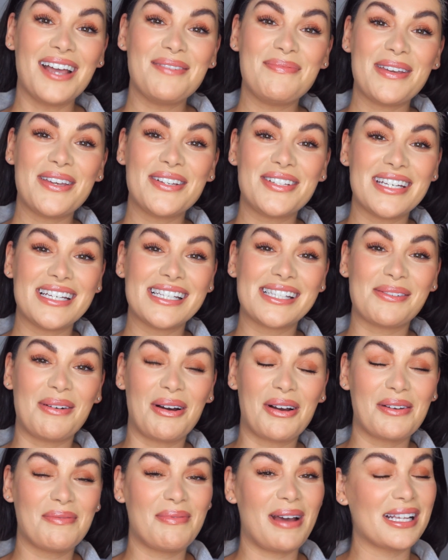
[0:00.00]
Hi beauties,
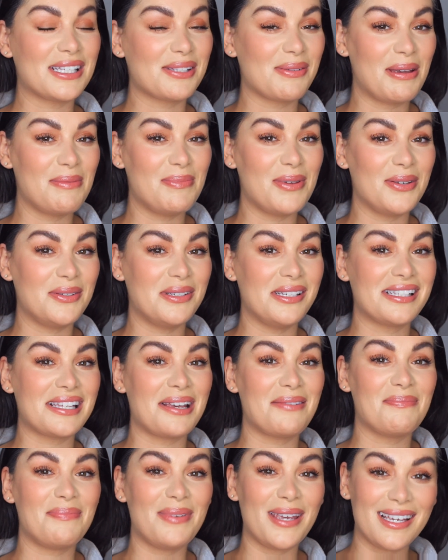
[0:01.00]
welcome back to my beauties
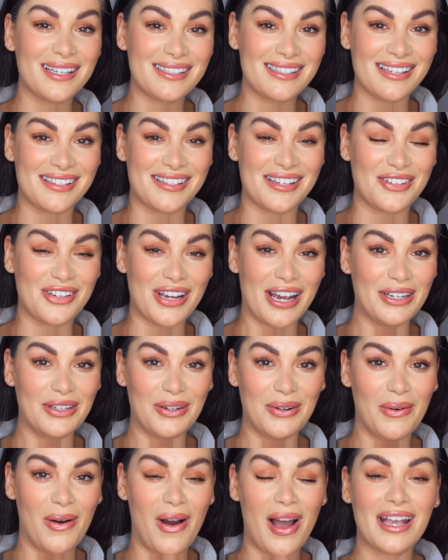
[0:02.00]
big sister
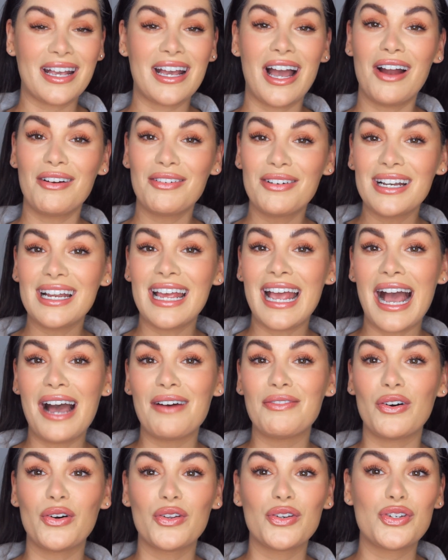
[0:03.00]
channel. I currently
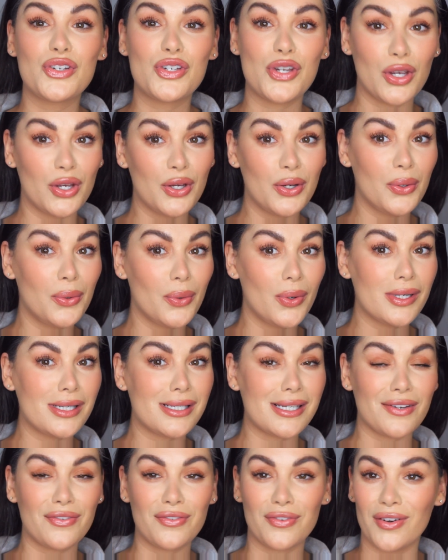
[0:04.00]
have on two
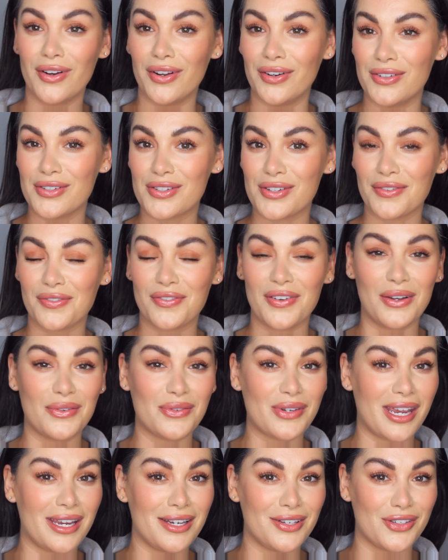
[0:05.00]
different
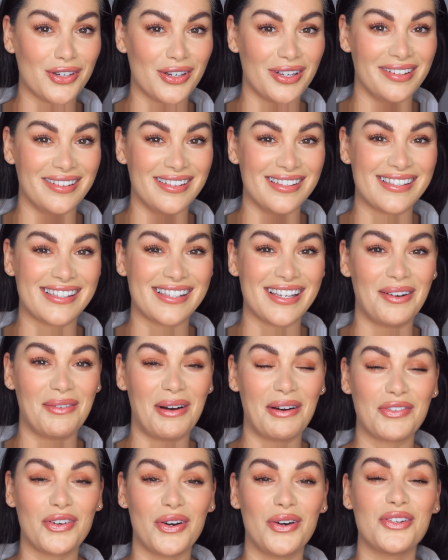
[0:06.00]
foundations. So
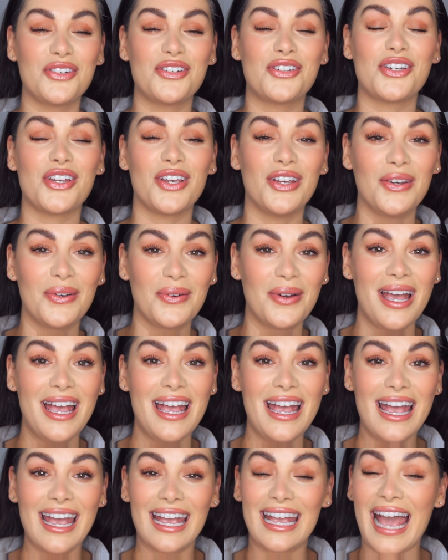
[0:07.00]
I've got on two
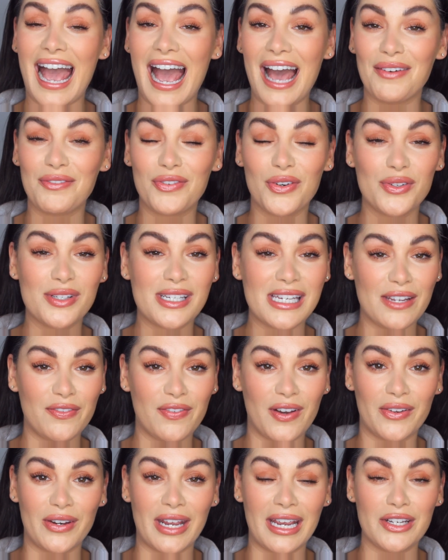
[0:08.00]
Kat Von D
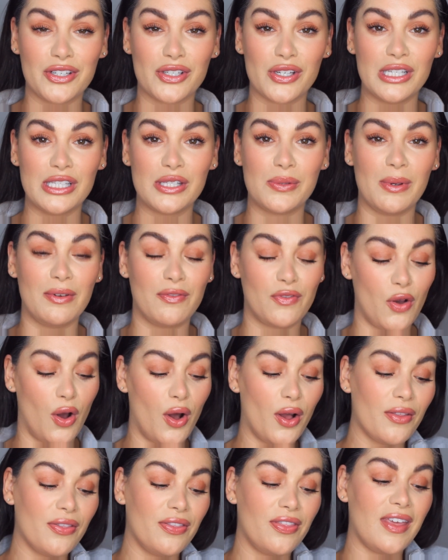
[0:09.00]
foundations. We've
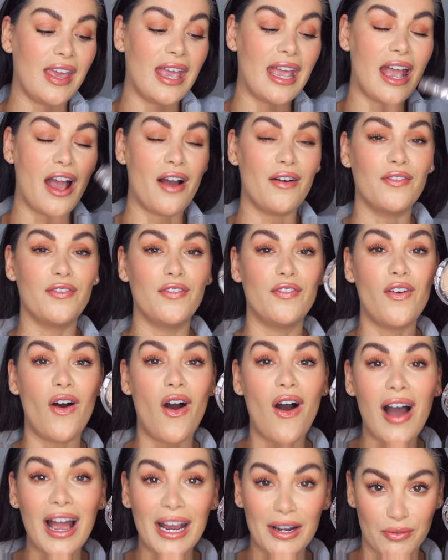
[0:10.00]
got the
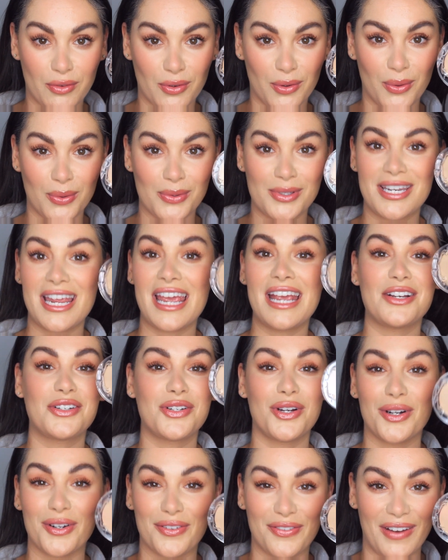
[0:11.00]
viral
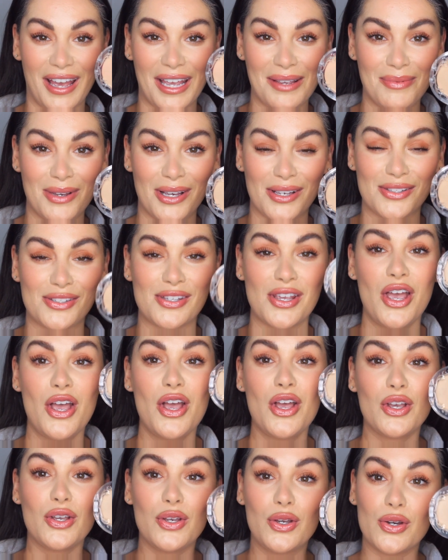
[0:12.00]
TikTok famous
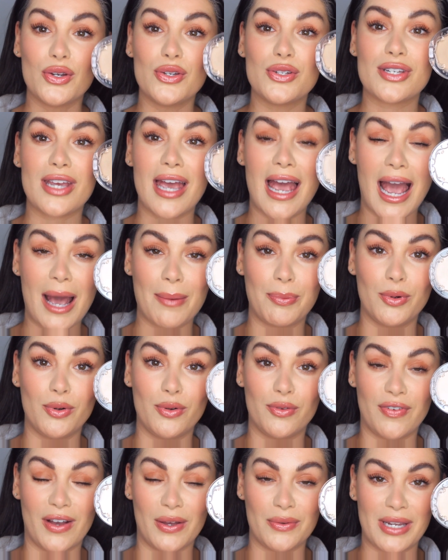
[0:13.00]
Good
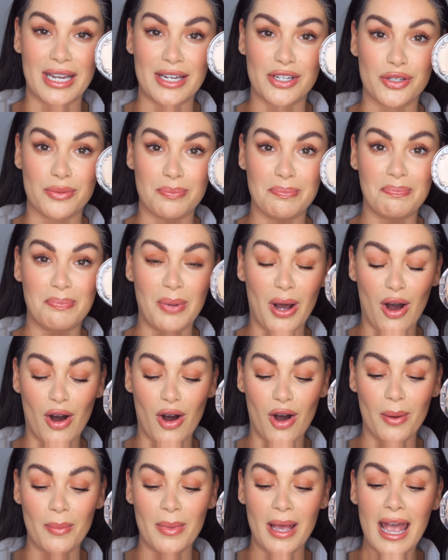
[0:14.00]
Apple Foundation
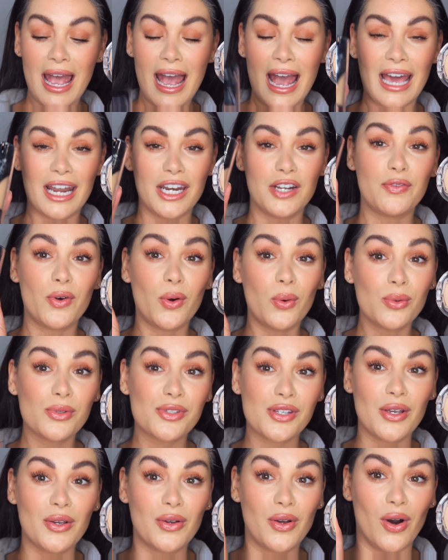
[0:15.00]
Balm, and I've
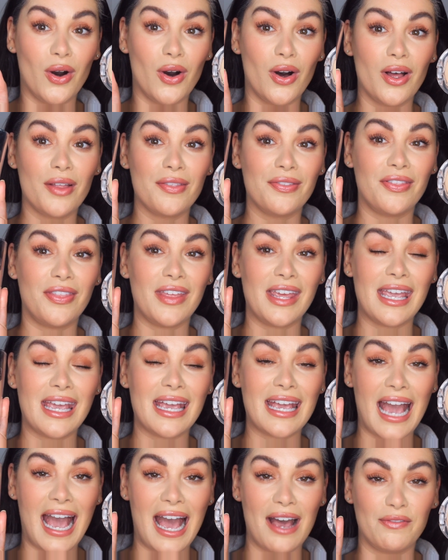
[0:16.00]
also got
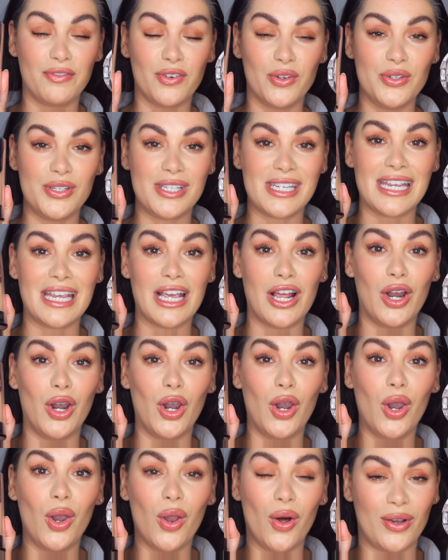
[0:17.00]
the Kat Von D
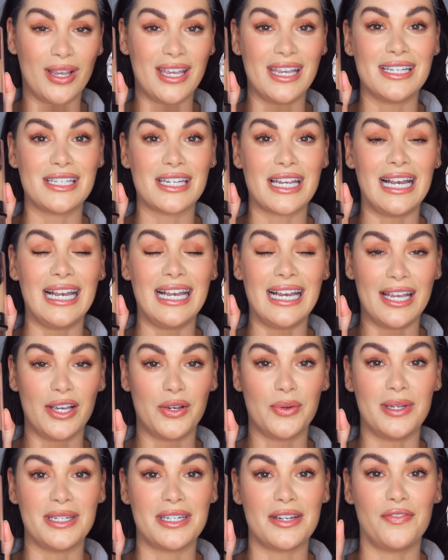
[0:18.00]
Lock It
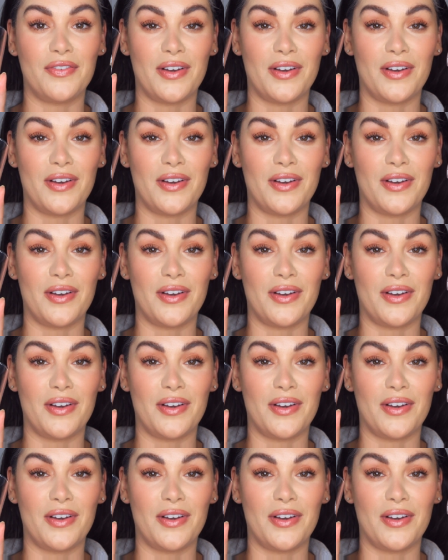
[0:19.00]
Liquid